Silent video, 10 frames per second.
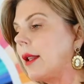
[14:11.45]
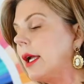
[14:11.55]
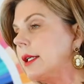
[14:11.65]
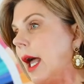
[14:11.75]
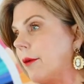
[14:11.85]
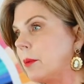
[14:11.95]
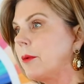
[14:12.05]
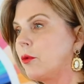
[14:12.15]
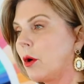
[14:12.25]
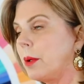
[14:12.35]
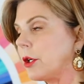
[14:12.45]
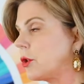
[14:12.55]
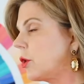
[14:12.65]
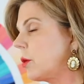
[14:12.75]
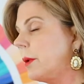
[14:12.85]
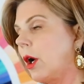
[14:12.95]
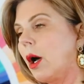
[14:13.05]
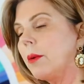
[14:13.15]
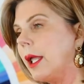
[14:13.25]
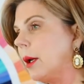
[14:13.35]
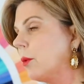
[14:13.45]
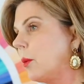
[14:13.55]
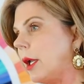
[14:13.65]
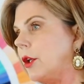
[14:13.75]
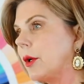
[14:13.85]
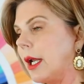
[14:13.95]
I like to have a before picture. You'll be all camera ready.